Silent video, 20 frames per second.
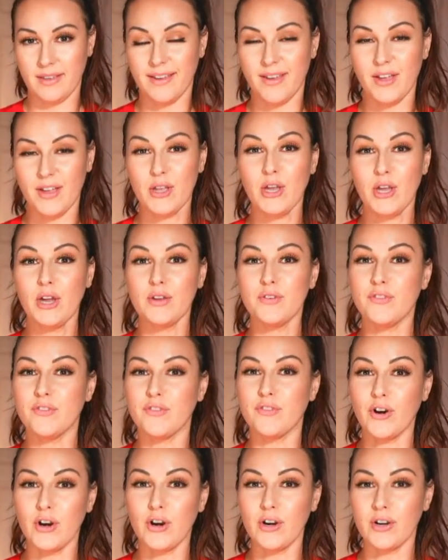
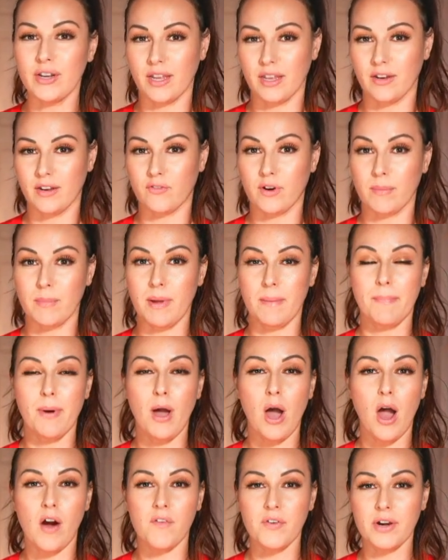converted from a
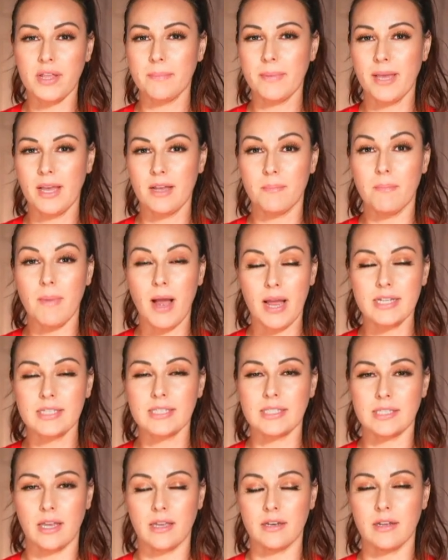poverty ma-
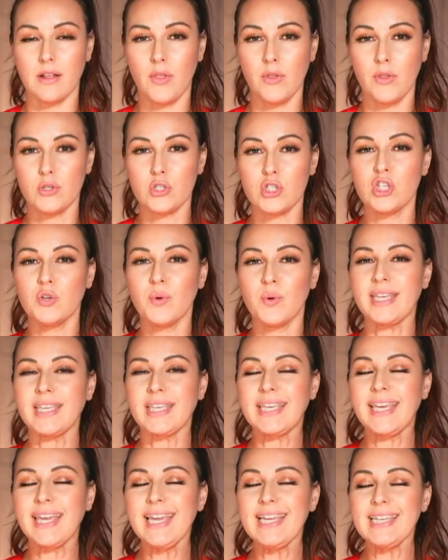mindset to a
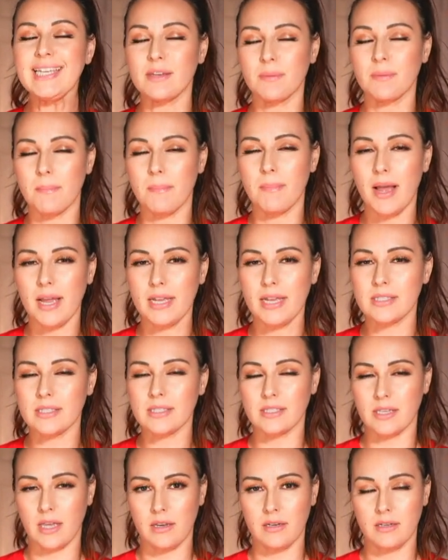kingdom
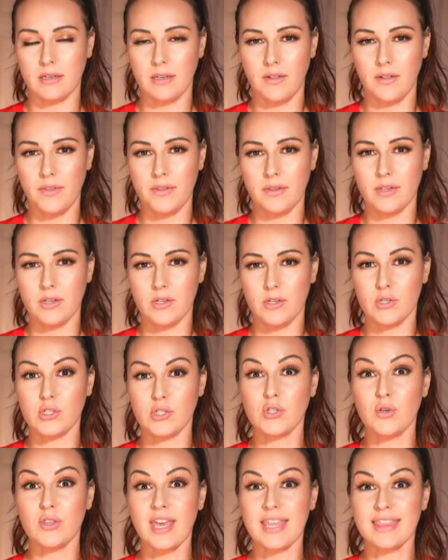mindset
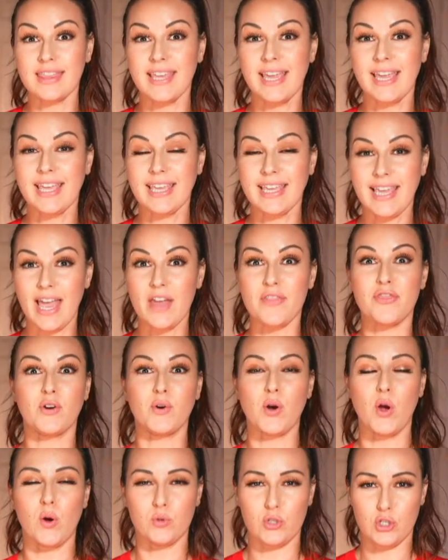so that they get
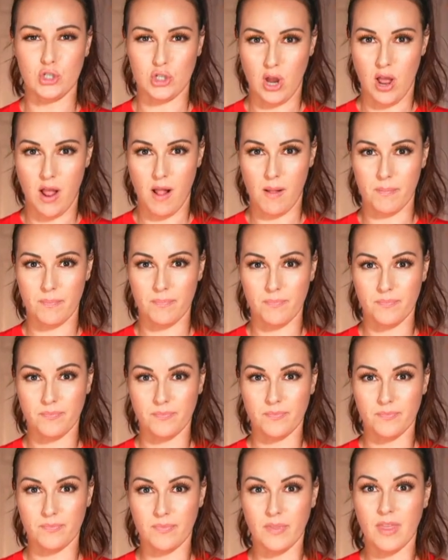their own job.
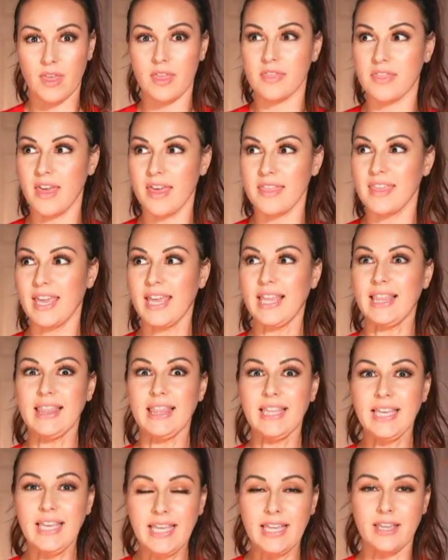Then they
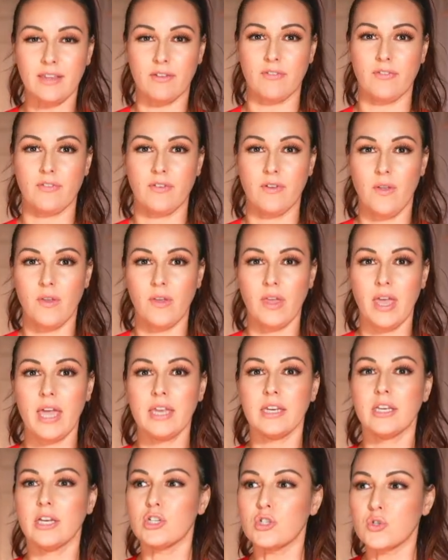leave and
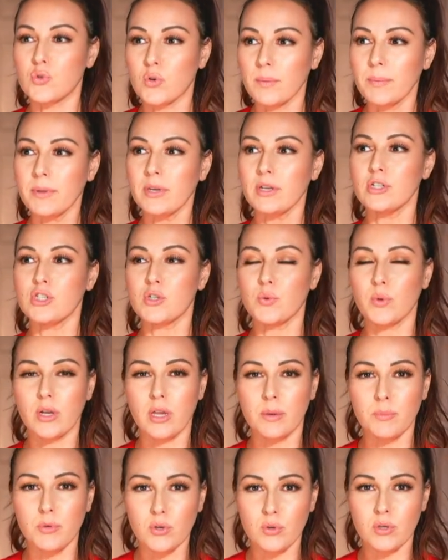contribute into a
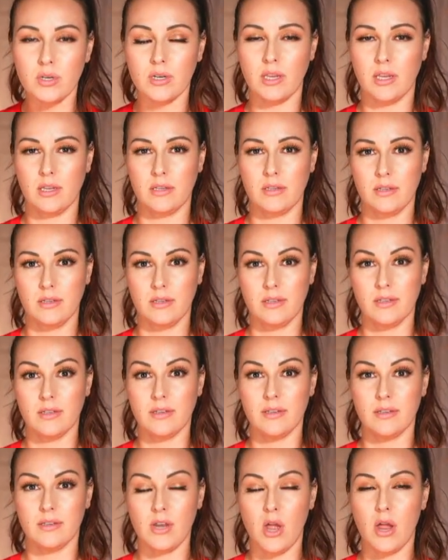community,
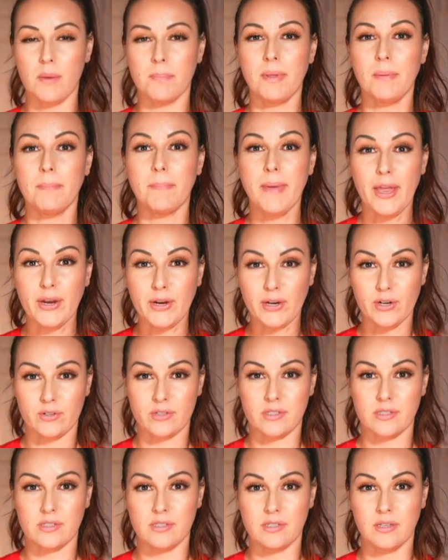not be
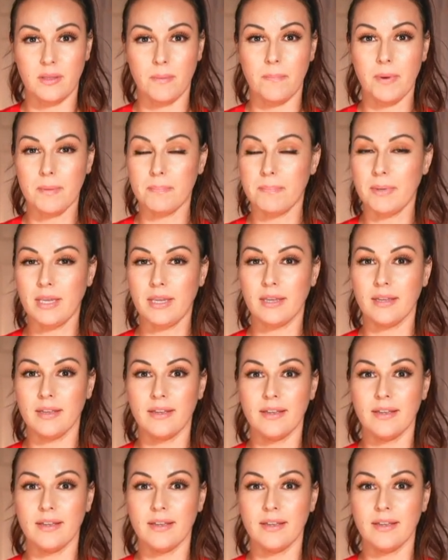beggars, but be